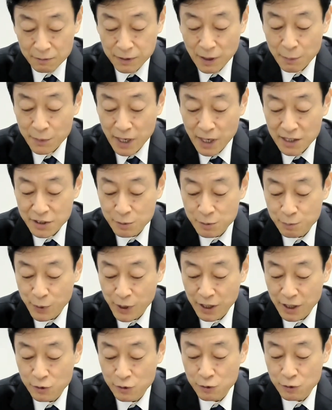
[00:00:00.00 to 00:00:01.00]
From last
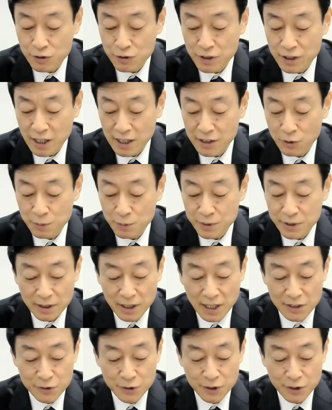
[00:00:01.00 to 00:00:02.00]
spring to the end of the
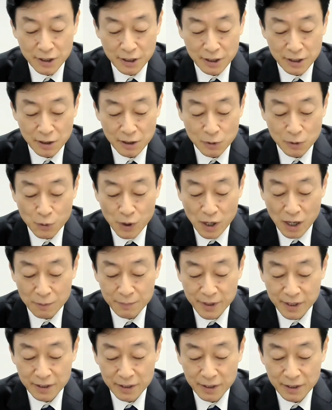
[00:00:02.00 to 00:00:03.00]
last year, we have
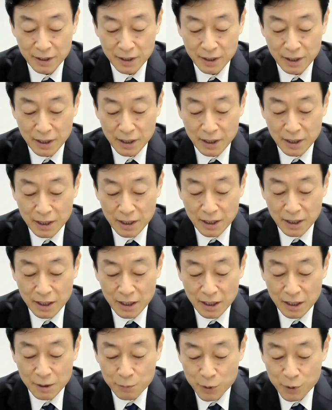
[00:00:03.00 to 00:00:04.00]
been
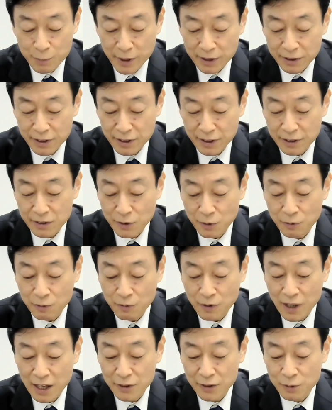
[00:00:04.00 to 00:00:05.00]
implementing
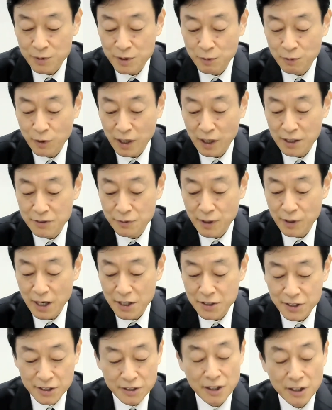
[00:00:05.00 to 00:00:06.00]
one of the world's
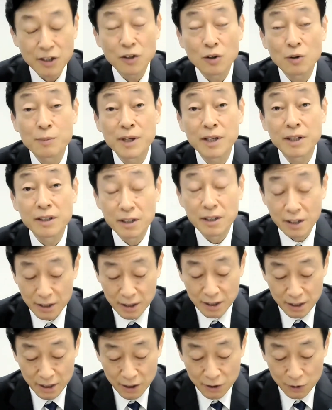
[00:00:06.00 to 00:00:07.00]
largest economic
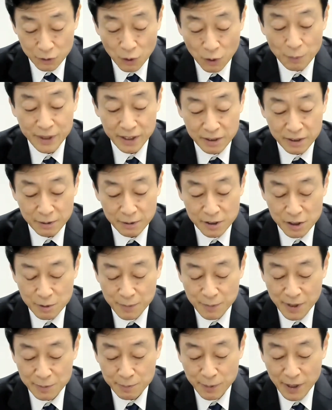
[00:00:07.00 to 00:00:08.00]

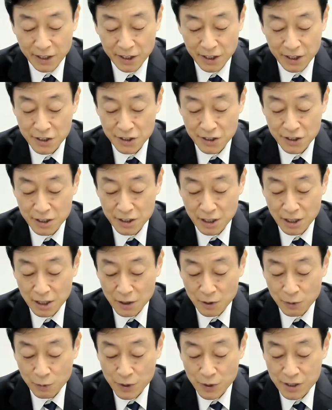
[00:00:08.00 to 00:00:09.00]
stimulus package,
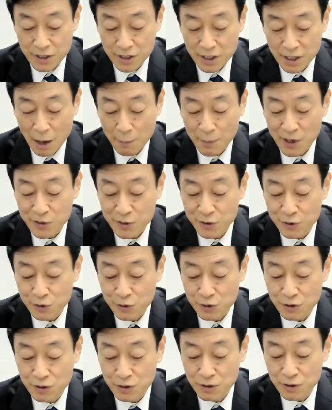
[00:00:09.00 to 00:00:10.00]
which amounts
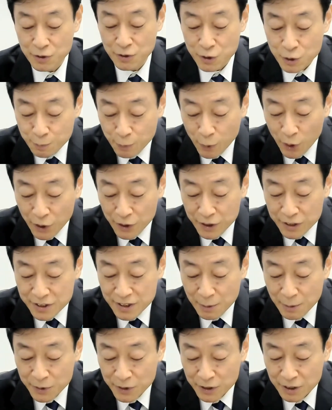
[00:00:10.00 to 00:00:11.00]
to
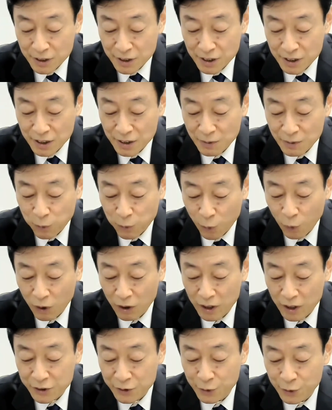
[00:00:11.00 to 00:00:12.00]

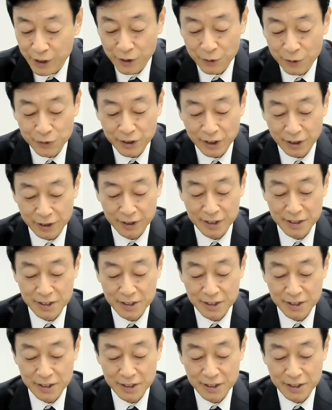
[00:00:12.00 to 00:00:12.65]
$2.74 trillion,